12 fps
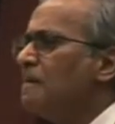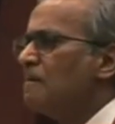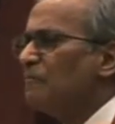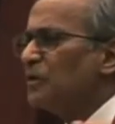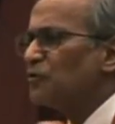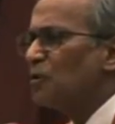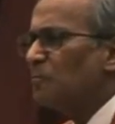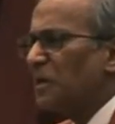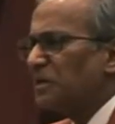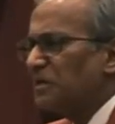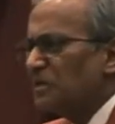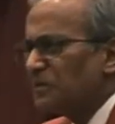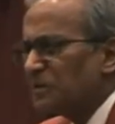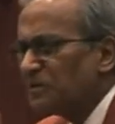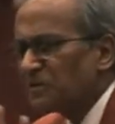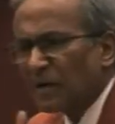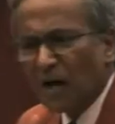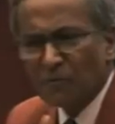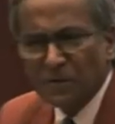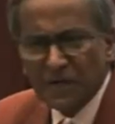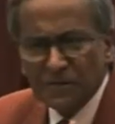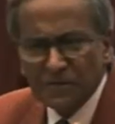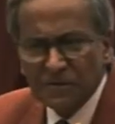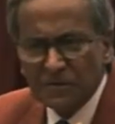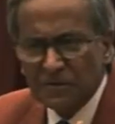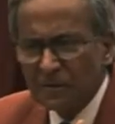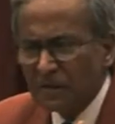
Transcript: We saw material things around us.